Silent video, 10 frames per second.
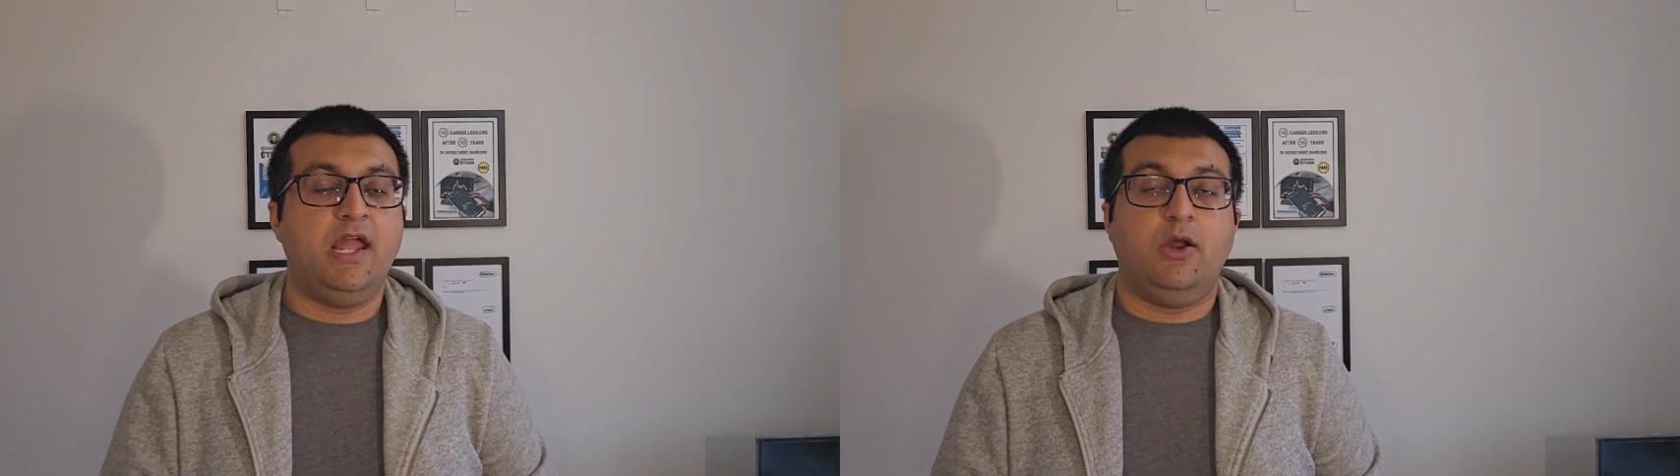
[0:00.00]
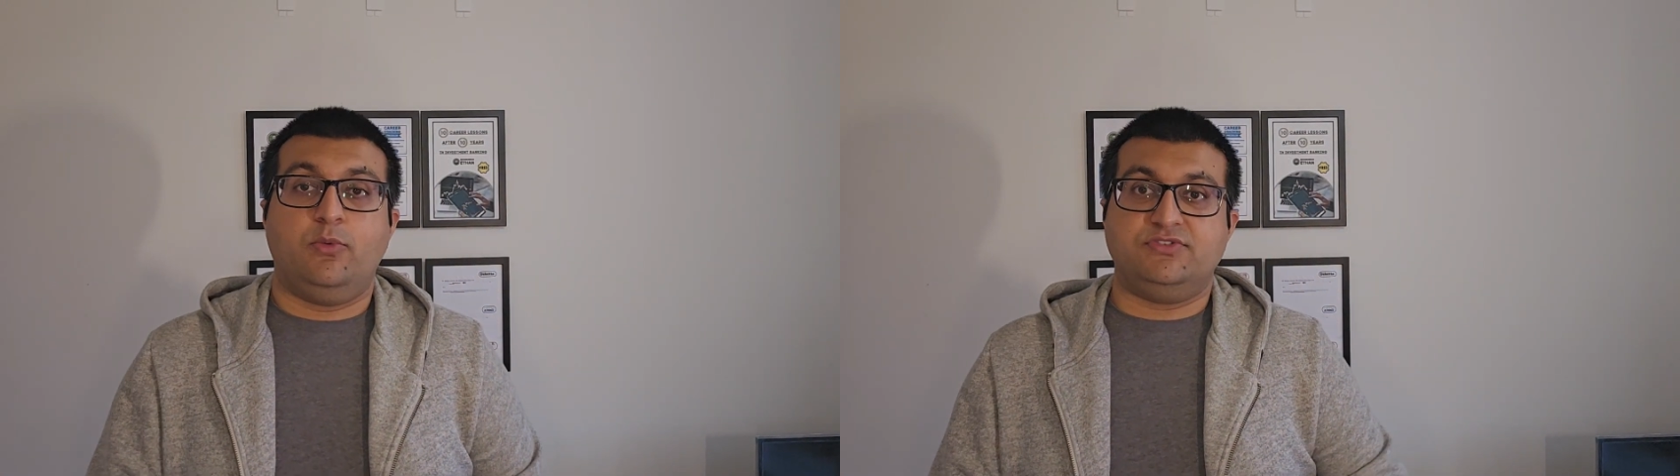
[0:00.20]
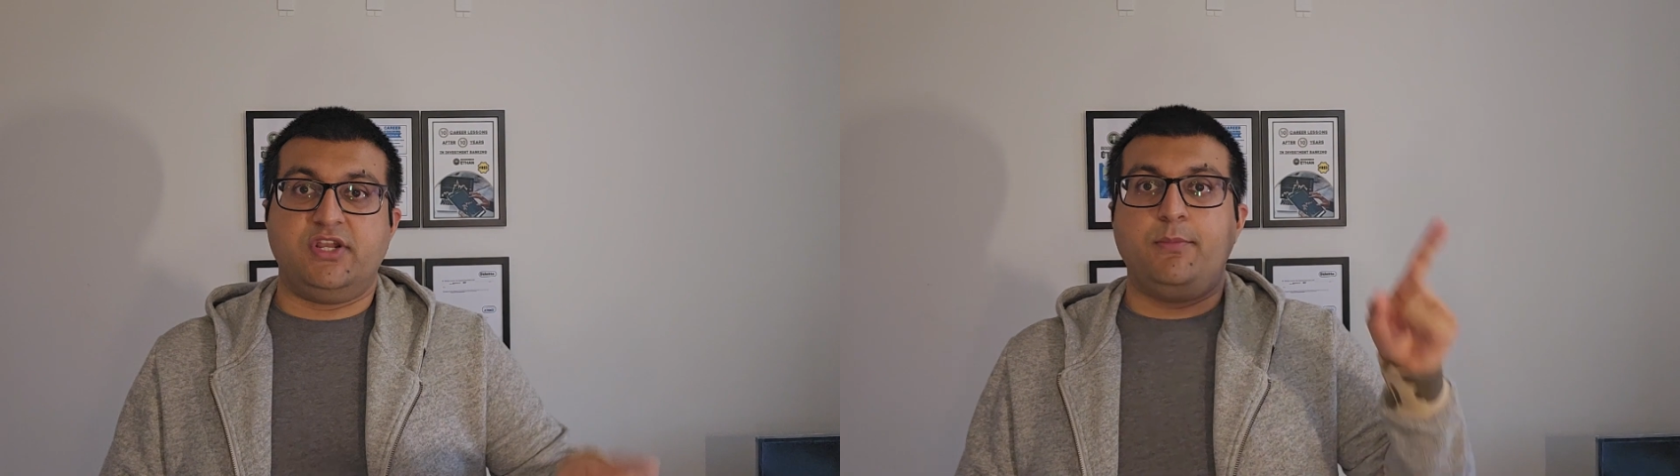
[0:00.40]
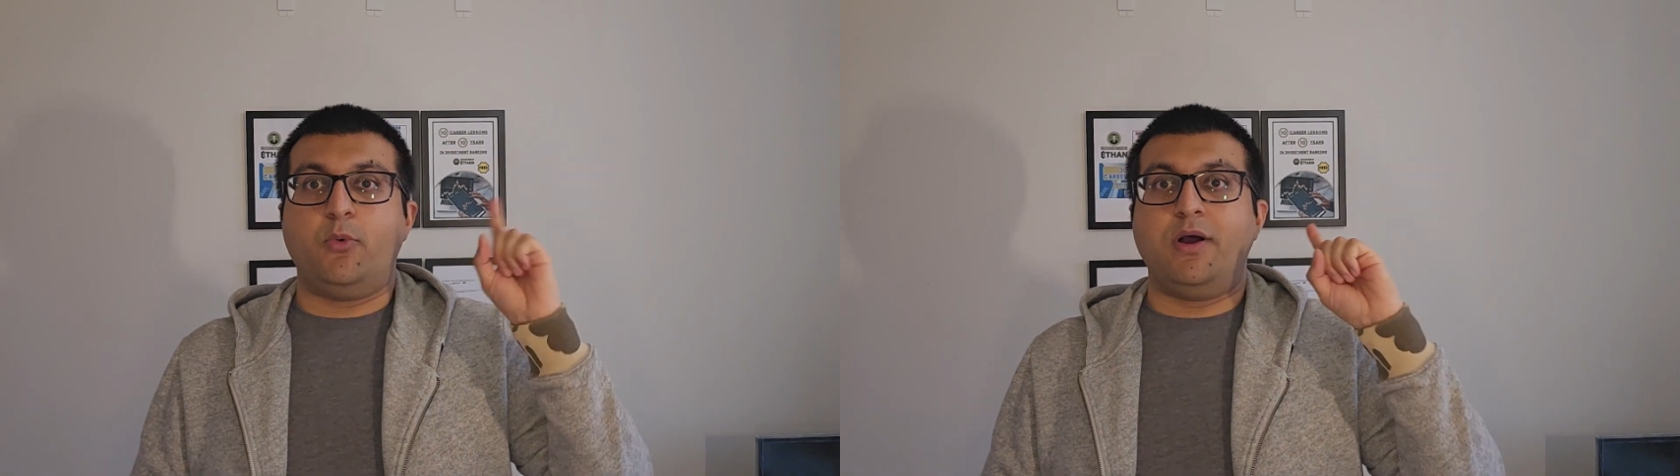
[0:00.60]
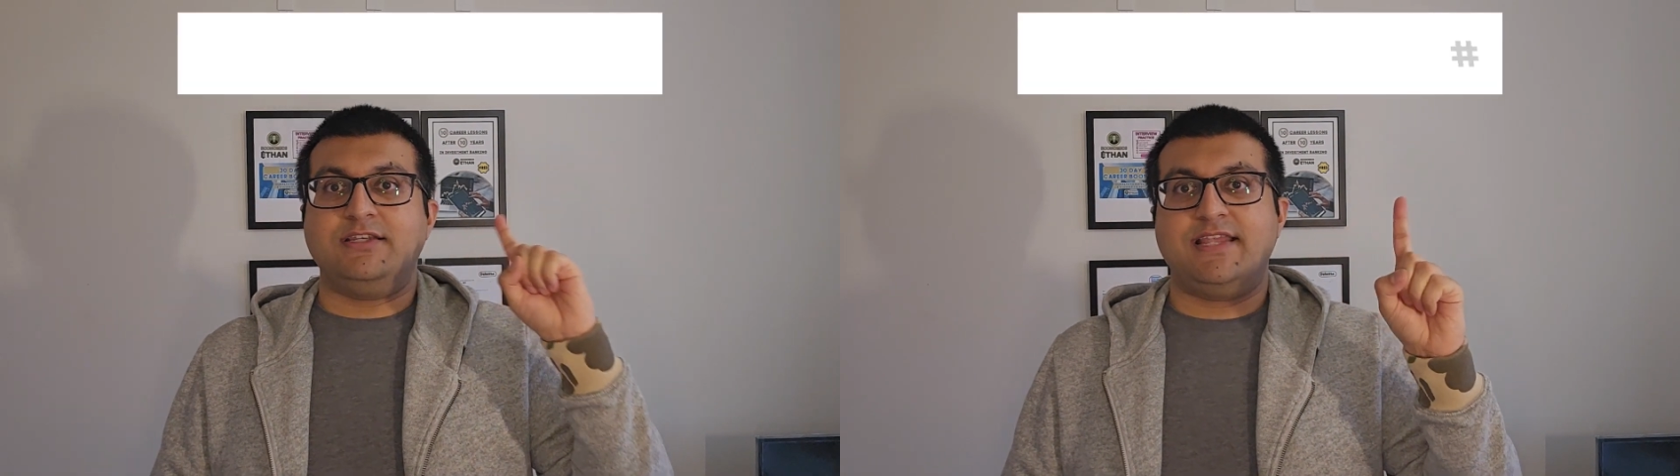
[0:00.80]
was number
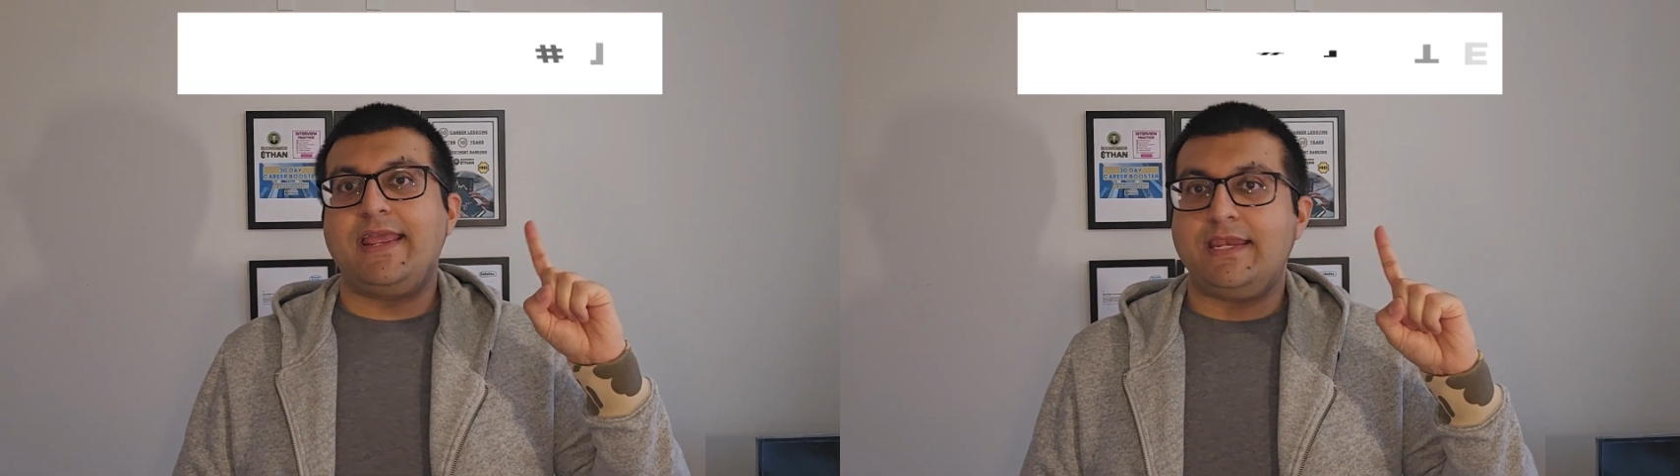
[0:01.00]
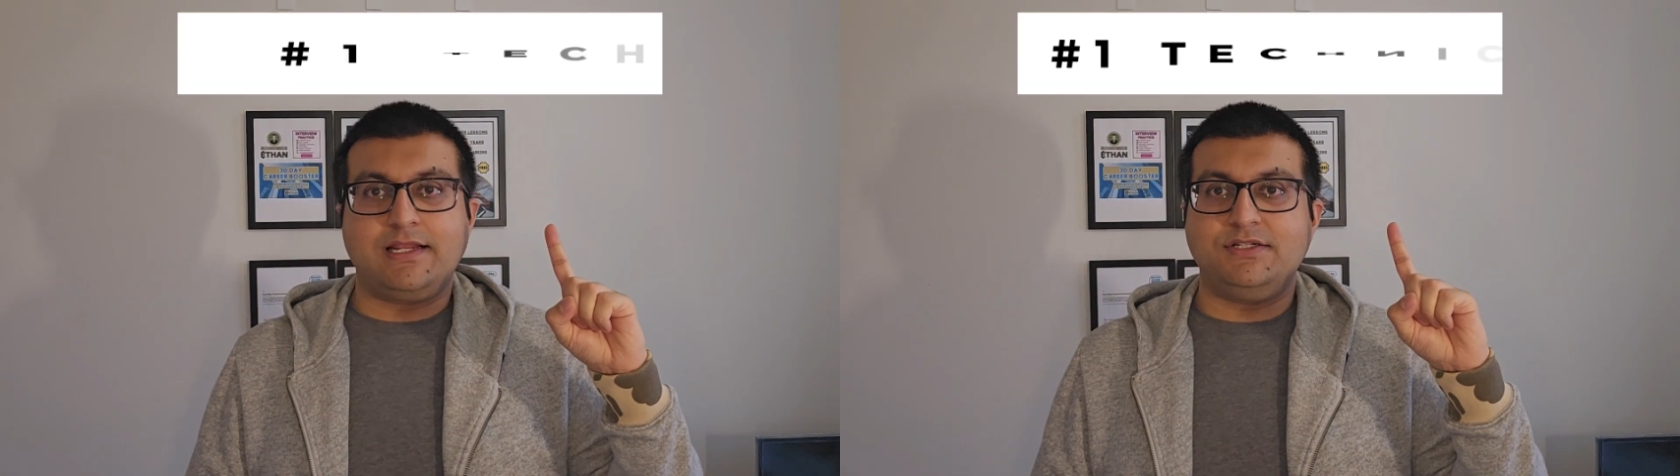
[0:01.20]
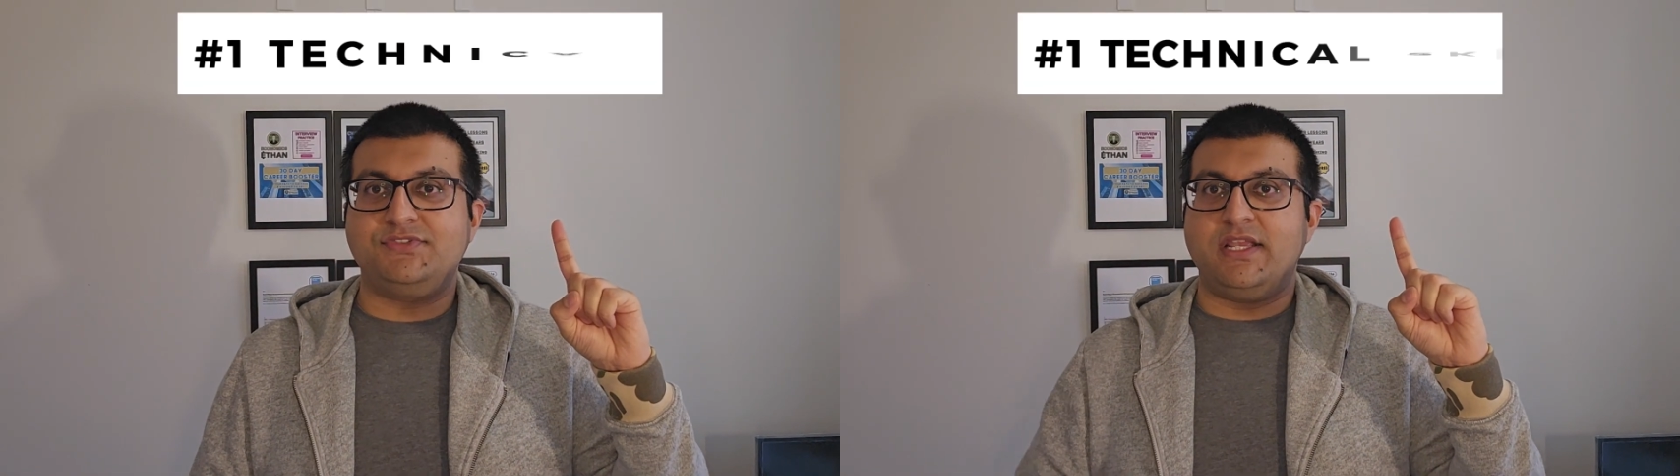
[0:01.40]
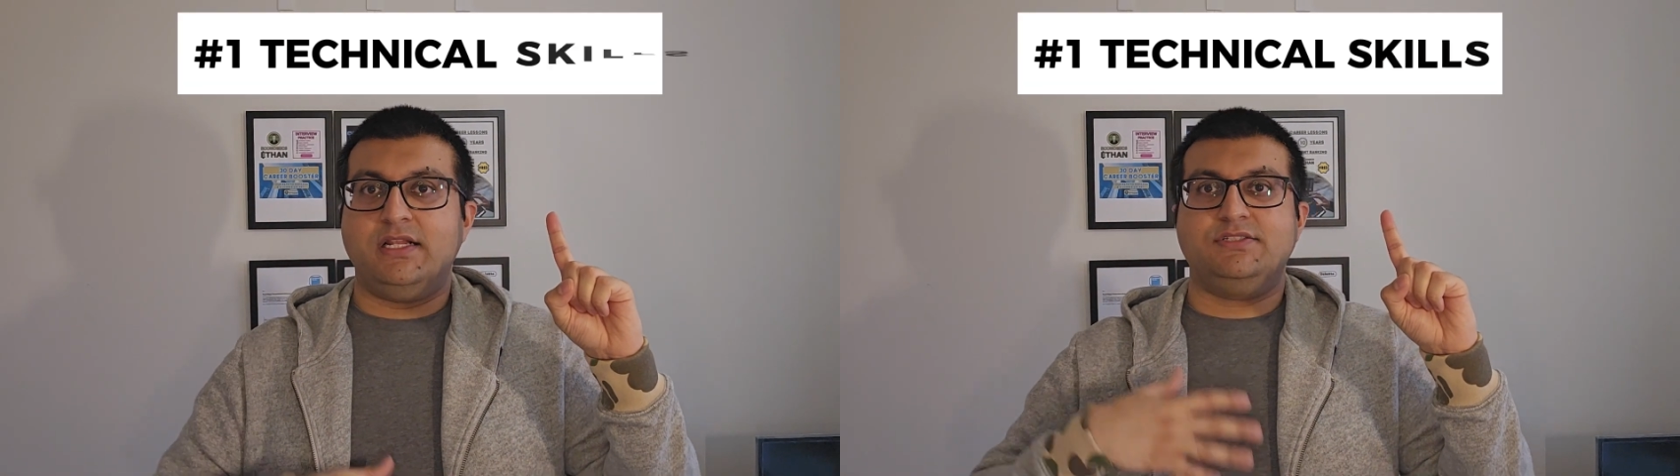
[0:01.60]
1, technical skills